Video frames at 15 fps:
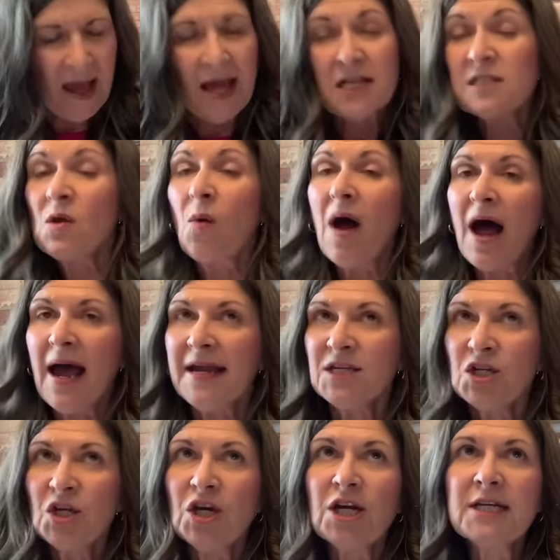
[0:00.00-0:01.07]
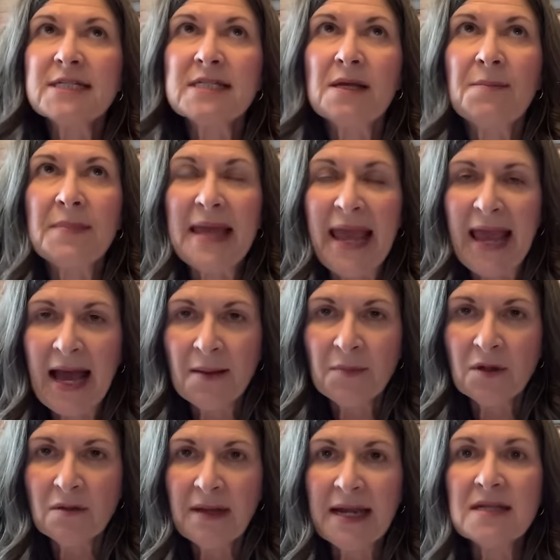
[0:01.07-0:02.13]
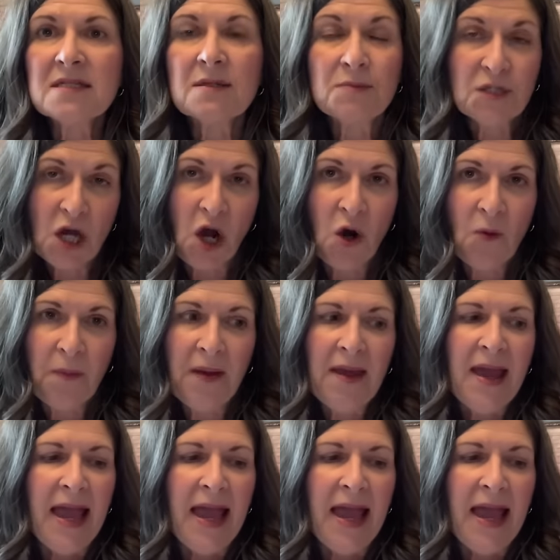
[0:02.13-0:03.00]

So I took some camel and some taupe